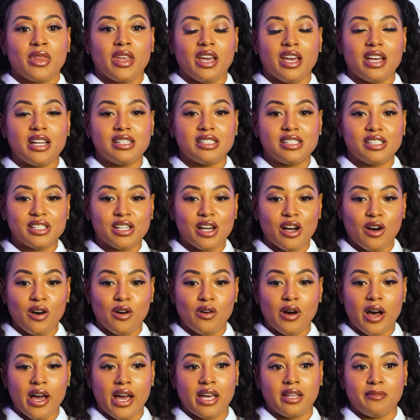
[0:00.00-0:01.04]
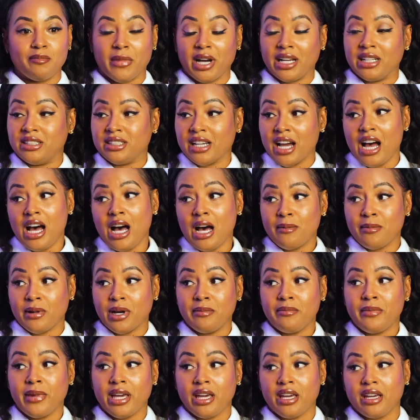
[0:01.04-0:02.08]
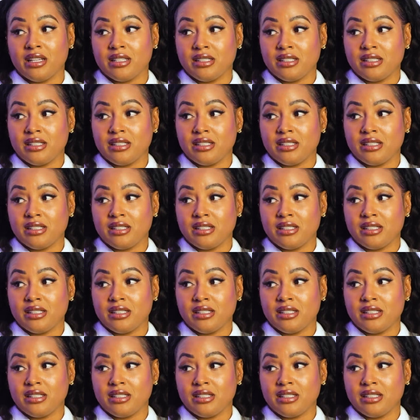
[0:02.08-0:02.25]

And so at my job, I'm making